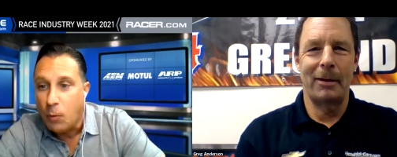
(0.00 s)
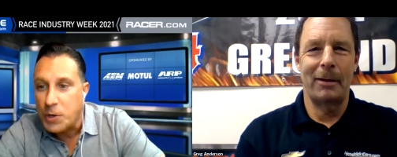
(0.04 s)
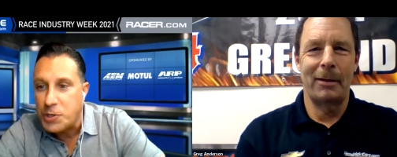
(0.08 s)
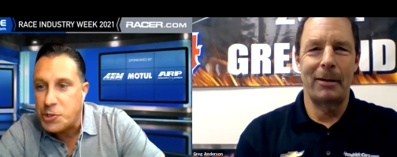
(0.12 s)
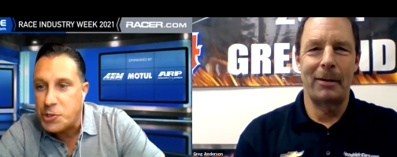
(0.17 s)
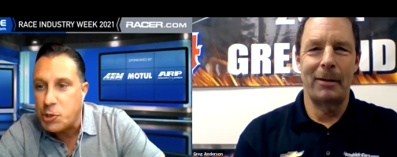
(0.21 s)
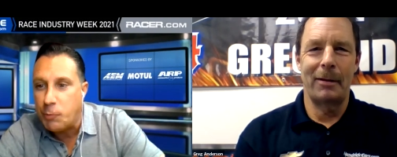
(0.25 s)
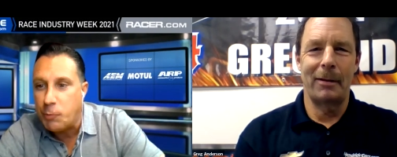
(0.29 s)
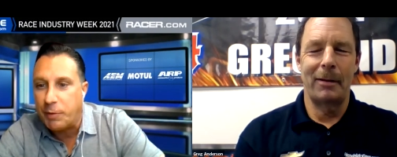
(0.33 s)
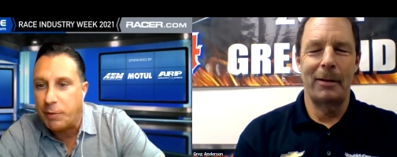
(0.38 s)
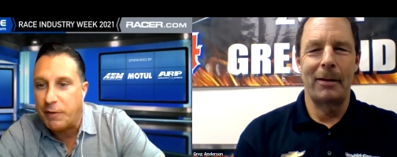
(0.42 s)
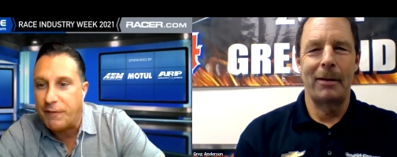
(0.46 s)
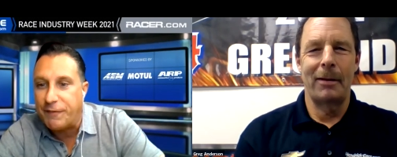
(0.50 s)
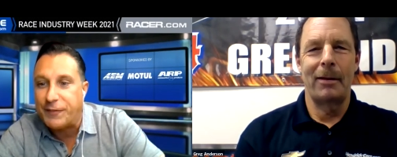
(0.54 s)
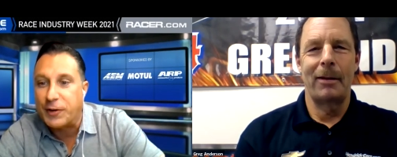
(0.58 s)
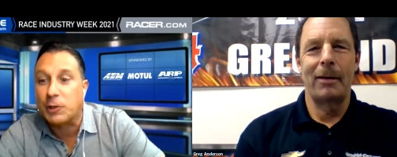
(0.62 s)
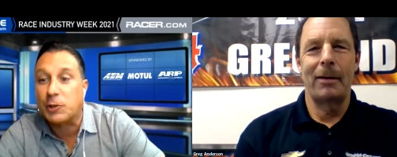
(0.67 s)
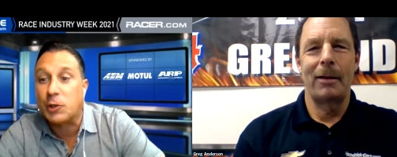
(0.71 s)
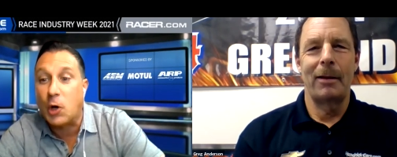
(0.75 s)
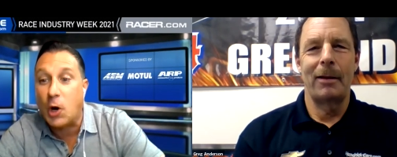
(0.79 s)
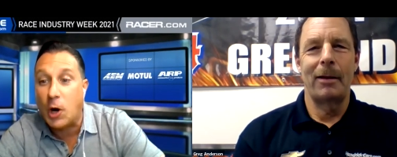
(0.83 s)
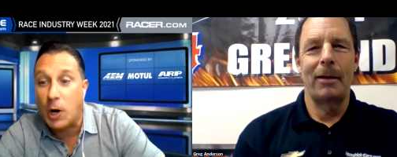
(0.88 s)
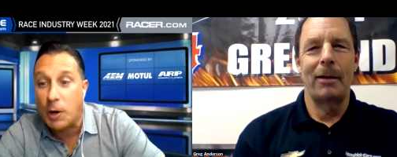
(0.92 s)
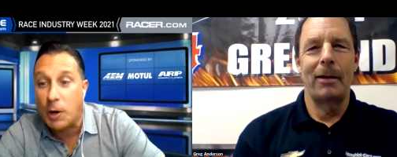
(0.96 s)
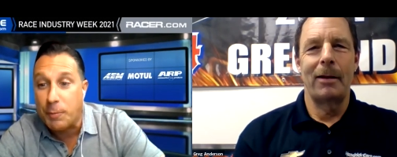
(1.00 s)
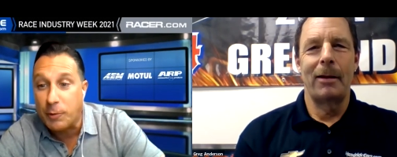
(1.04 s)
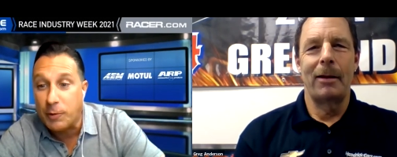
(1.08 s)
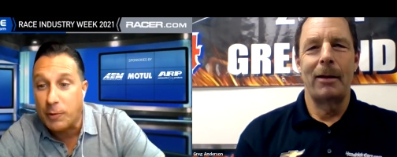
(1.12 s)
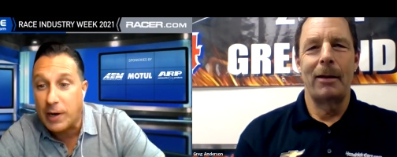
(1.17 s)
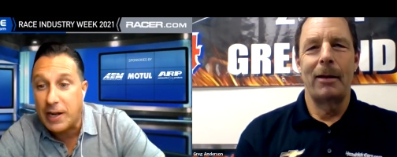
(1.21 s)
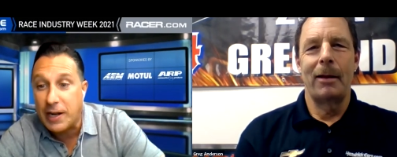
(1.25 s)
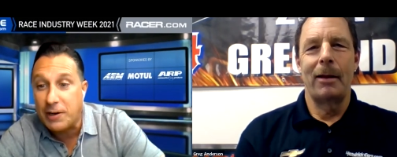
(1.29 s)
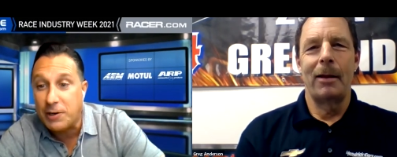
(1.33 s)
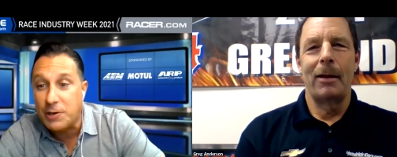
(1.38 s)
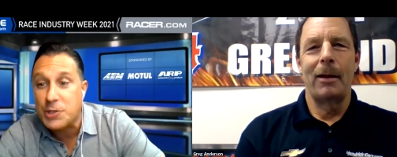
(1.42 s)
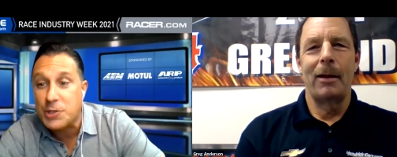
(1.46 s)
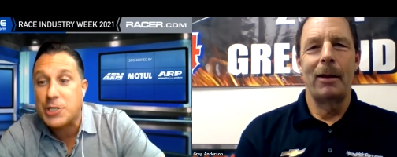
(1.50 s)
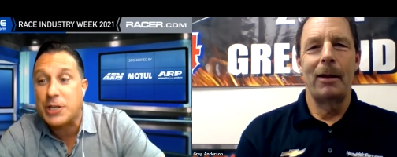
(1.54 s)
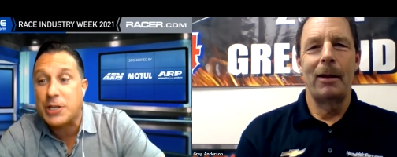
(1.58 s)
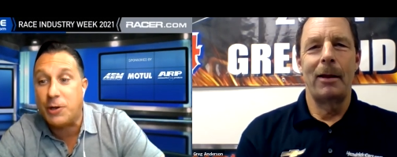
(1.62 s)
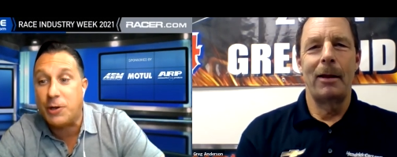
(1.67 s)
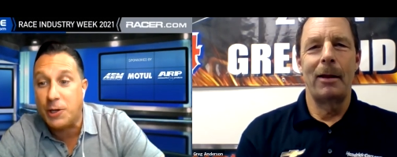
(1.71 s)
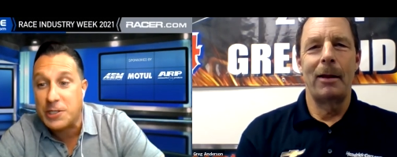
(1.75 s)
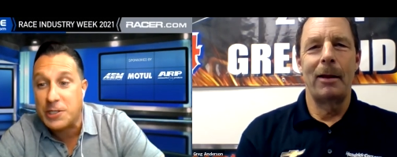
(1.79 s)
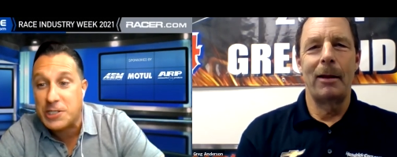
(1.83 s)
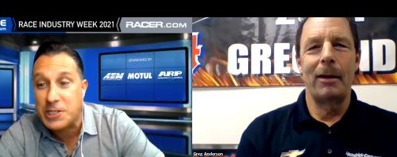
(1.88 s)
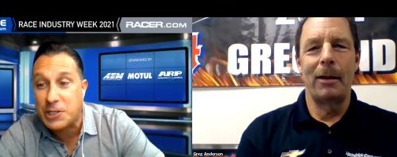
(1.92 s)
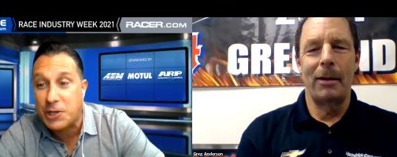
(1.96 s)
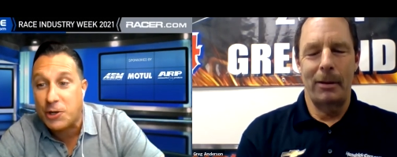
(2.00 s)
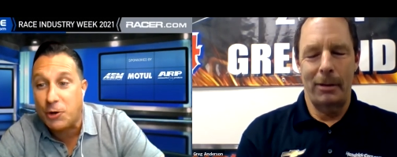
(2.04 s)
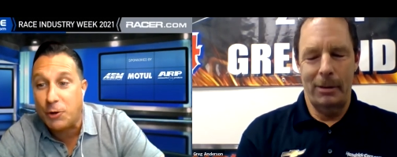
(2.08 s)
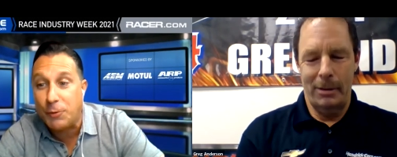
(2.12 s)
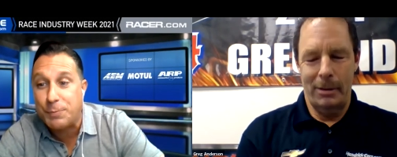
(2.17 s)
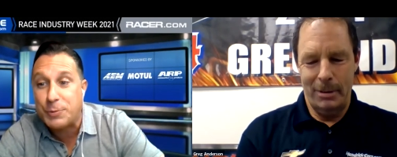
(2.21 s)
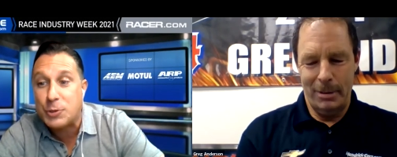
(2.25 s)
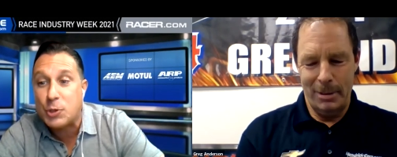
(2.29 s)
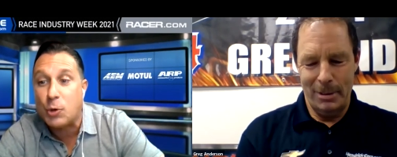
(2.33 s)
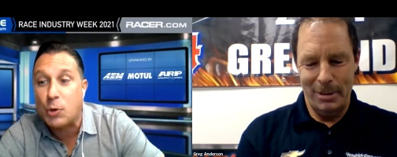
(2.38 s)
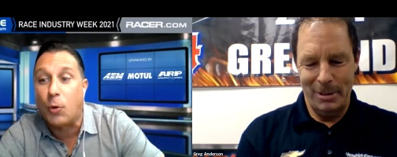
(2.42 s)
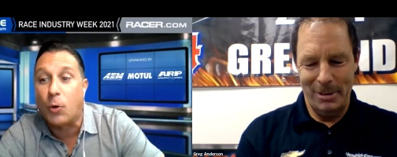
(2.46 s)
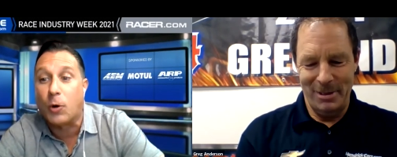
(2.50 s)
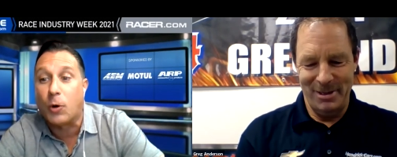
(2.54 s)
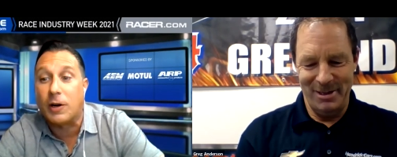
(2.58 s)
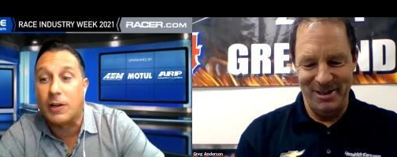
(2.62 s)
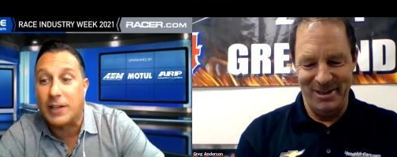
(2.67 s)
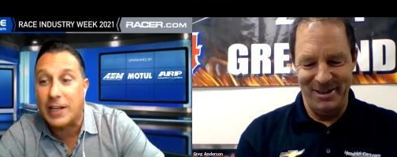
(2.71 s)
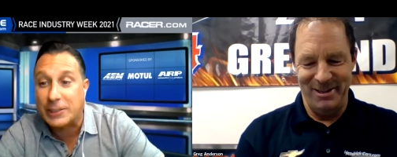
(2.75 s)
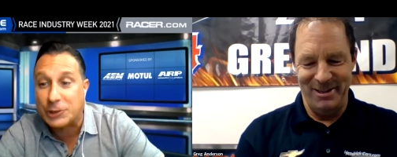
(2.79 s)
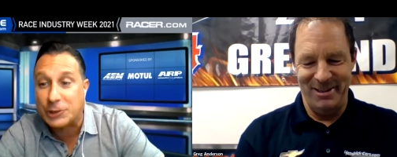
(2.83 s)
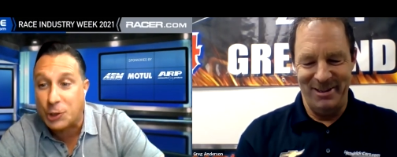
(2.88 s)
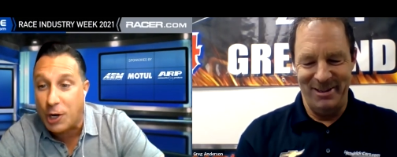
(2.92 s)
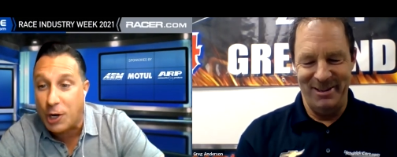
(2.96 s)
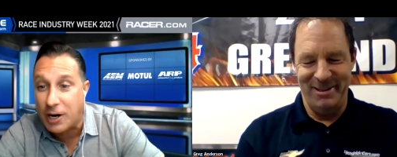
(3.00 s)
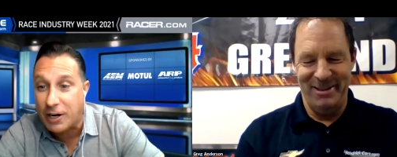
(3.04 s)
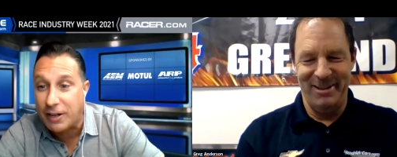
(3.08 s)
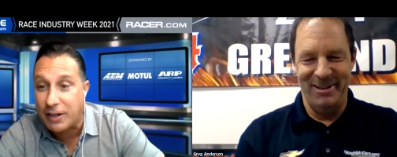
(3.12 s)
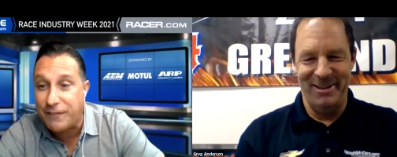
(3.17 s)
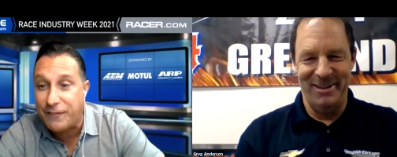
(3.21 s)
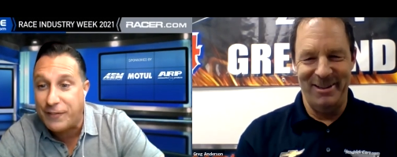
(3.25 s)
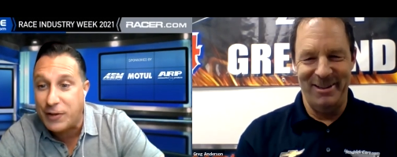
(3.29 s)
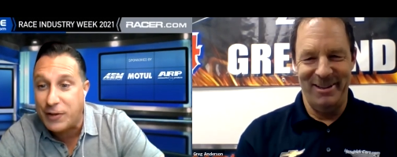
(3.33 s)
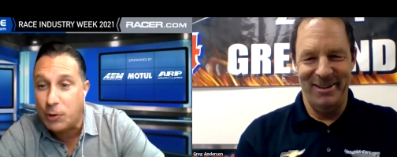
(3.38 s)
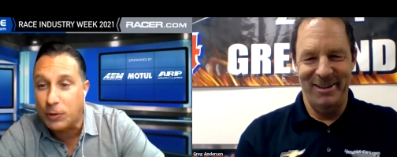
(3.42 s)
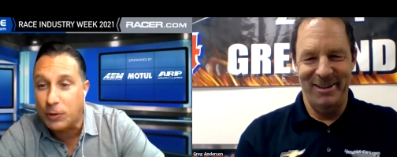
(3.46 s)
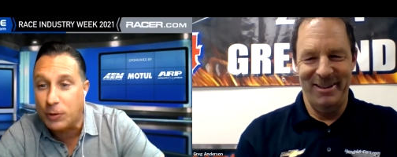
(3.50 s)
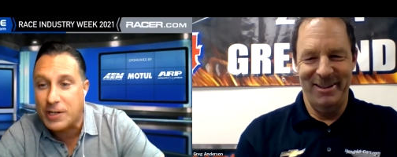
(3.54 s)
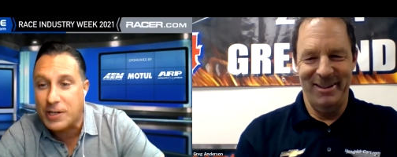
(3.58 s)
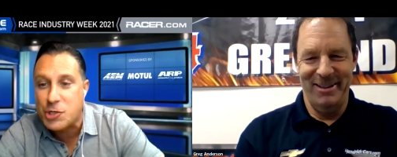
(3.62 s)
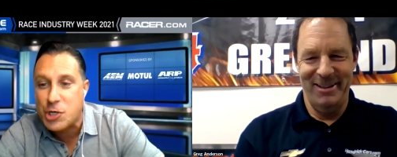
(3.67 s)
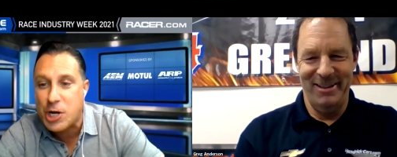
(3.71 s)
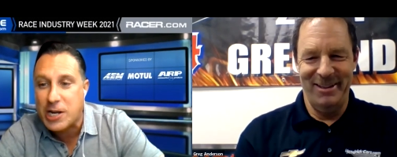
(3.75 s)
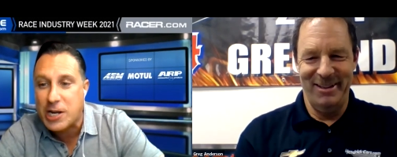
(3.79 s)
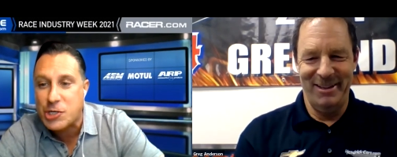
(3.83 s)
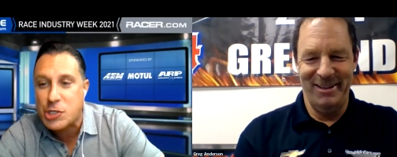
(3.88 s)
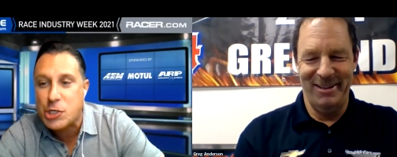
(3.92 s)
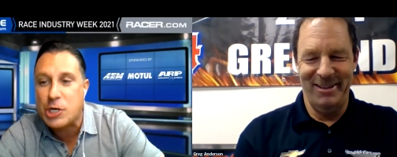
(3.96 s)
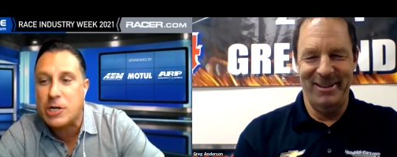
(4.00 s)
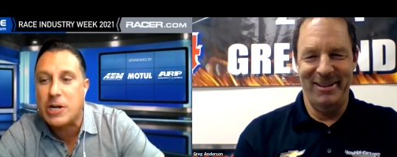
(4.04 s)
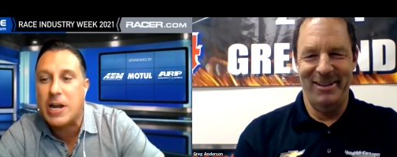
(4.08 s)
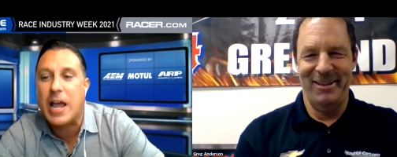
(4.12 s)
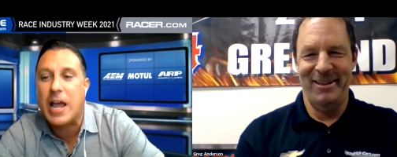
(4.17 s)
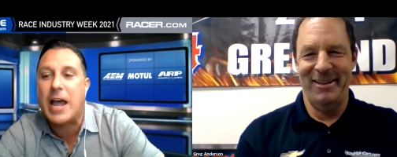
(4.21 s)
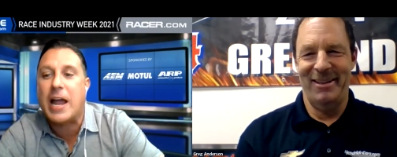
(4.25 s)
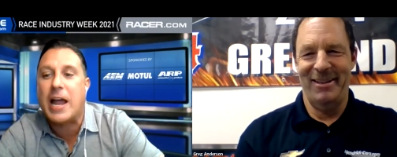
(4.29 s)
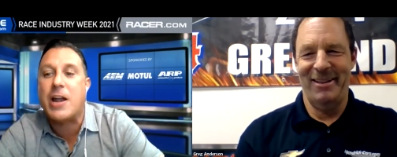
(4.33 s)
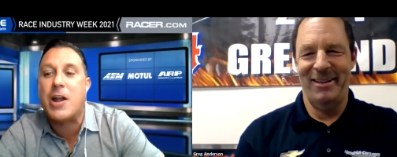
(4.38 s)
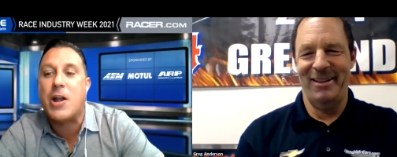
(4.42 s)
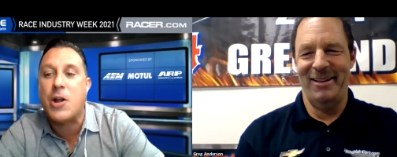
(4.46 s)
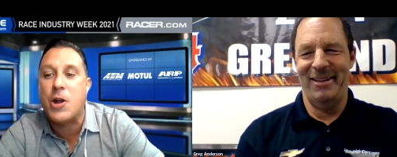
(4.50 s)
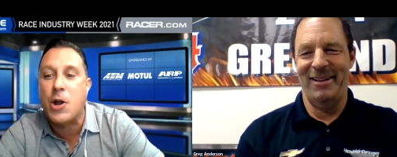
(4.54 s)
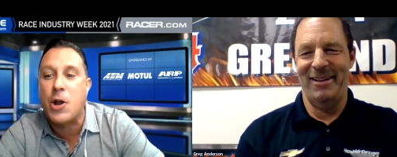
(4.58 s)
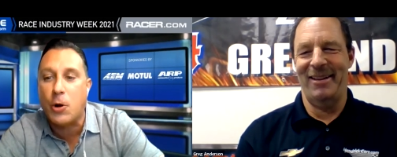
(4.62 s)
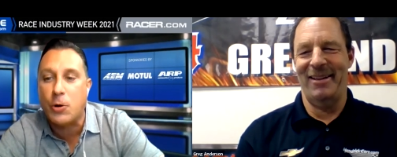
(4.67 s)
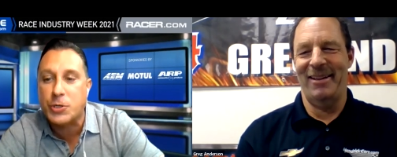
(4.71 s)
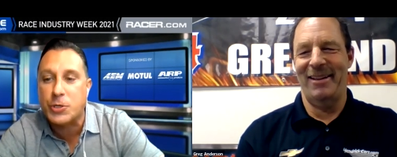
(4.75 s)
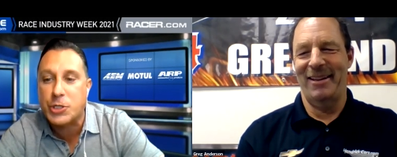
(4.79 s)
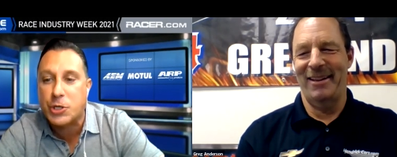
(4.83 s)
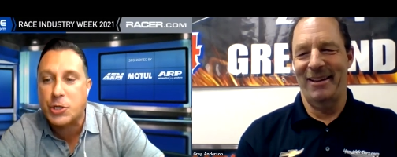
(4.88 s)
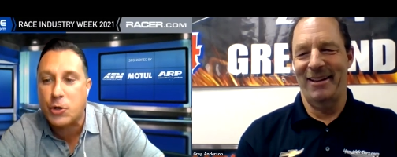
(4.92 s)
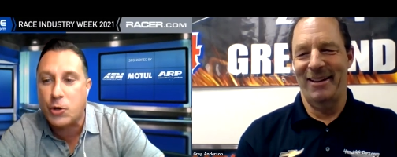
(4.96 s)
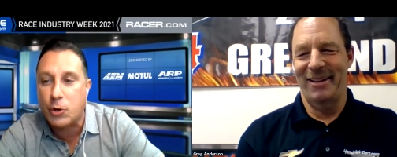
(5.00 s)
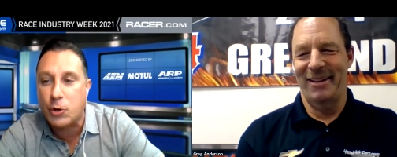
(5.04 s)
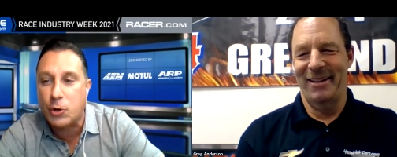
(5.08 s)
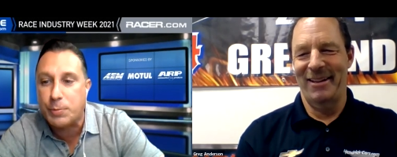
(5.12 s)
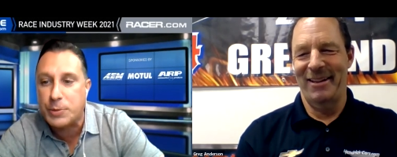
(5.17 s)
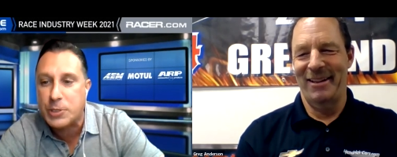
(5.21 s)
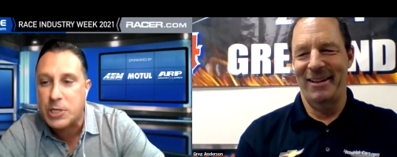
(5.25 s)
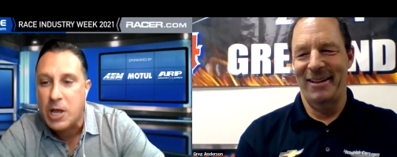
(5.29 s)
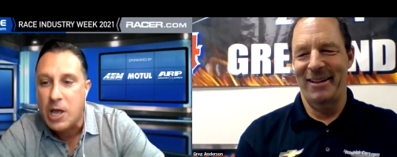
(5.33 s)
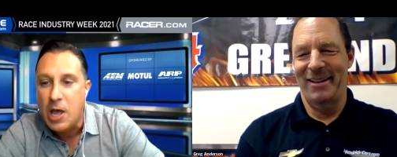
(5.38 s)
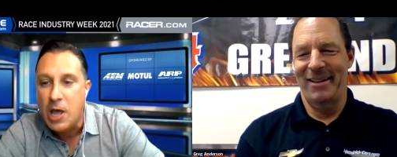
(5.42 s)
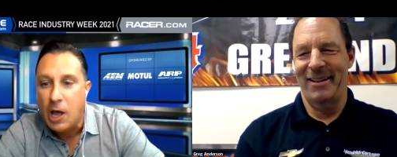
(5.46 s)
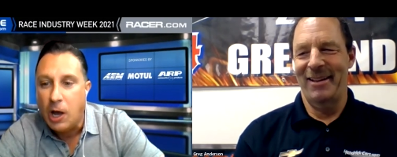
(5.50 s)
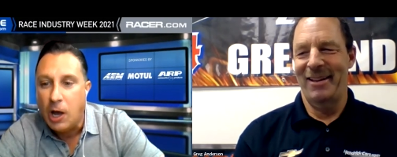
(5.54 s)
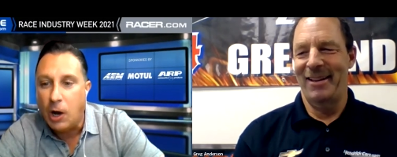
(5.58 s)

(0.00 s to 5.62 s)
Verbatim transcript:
Speaker 1: Would you prefer carburetors and hood scoops or electronic fuel injection and no scoops